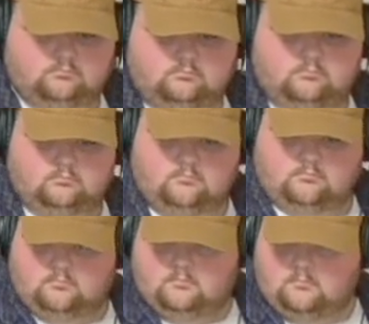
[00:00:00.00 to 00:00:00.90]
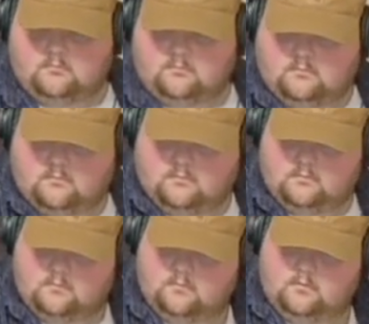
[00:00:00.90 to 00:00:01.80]

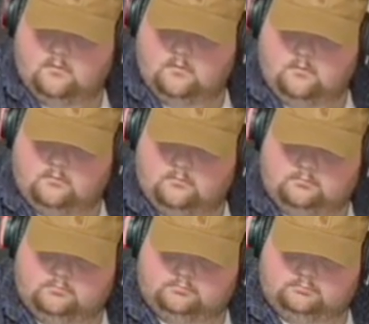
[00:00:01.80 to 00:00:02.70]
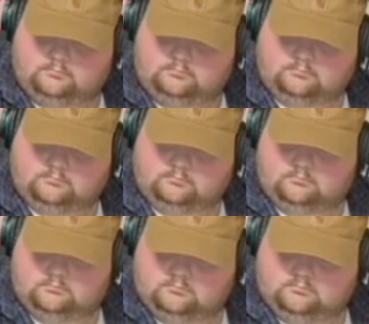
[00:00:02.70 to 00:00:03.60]

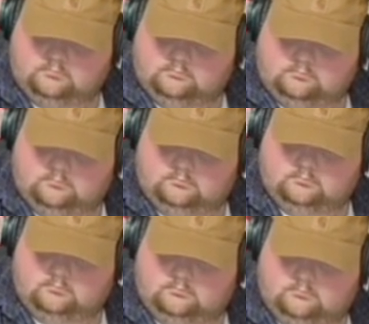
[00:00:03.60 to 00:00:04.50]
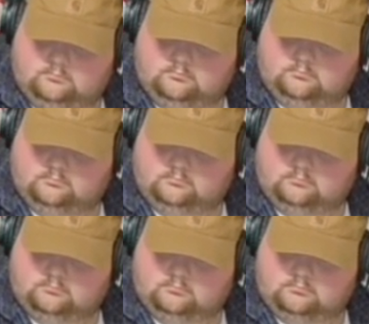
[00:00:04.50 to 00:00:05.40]

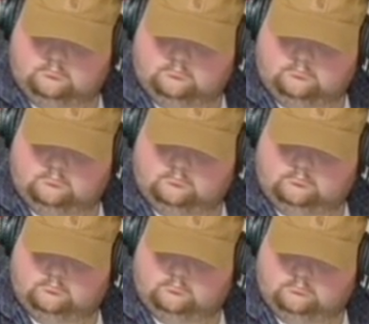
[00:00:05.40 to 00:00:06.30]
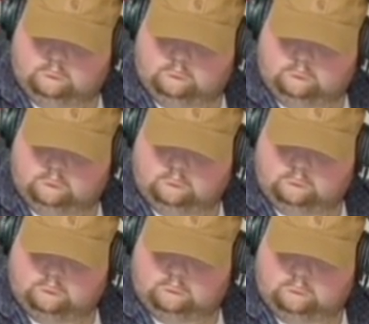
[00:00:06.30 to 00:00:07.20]

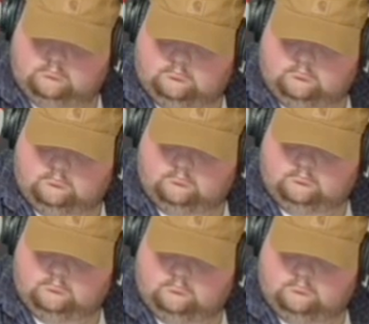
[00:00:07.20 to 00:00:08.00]
This person isn't speaking.